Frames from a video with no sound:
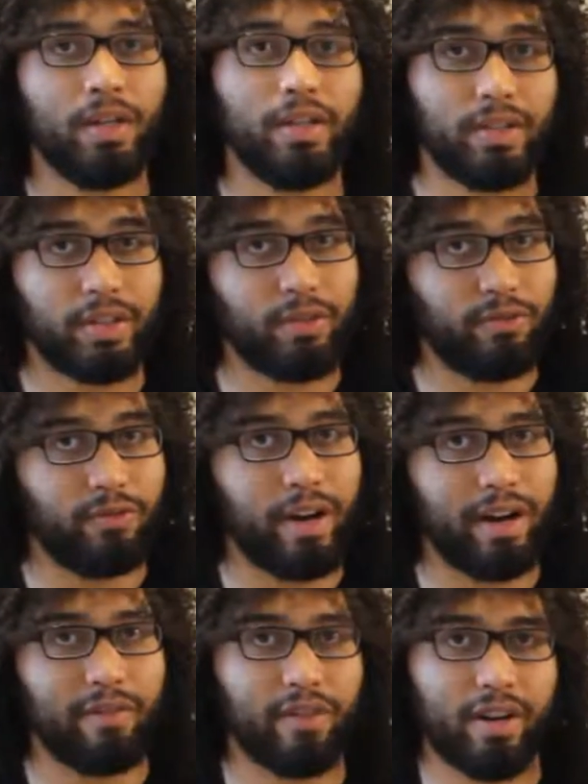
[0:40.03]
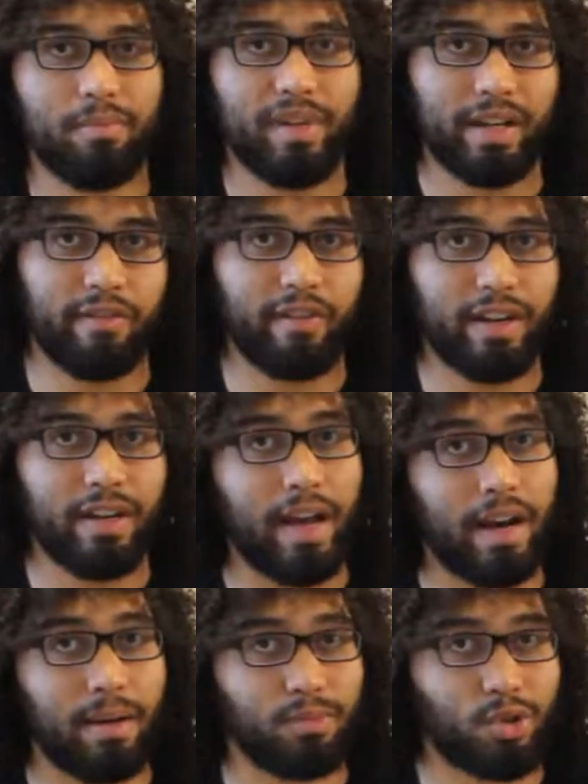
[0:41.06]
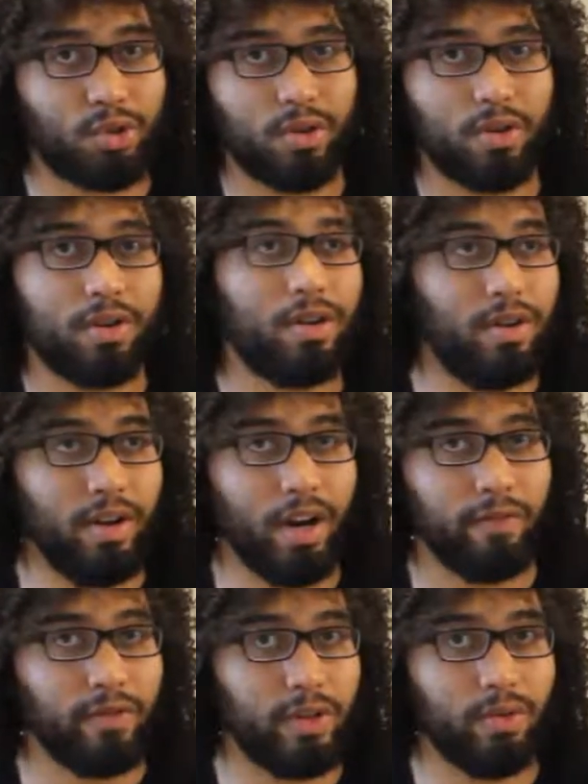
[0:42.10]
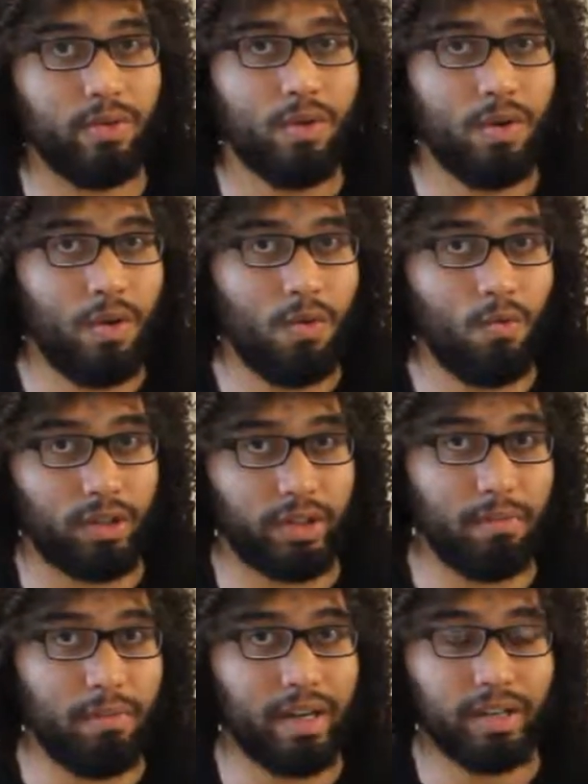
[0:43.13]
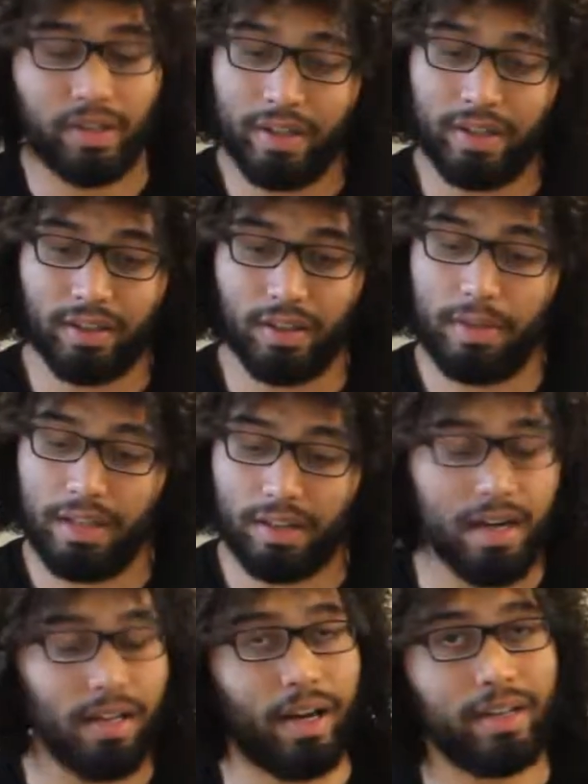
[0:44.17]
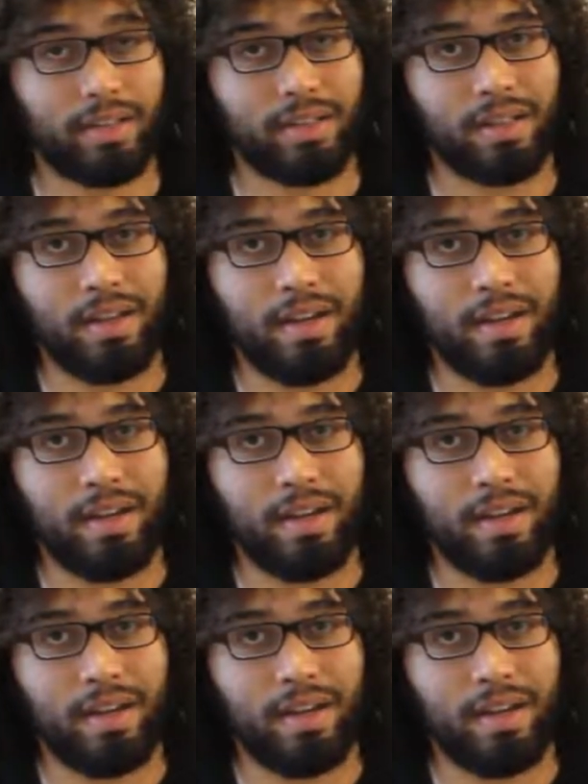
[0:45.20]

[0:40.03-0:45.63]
This is a very, very big event, and I'm sure none of you want to miss some of these highlights,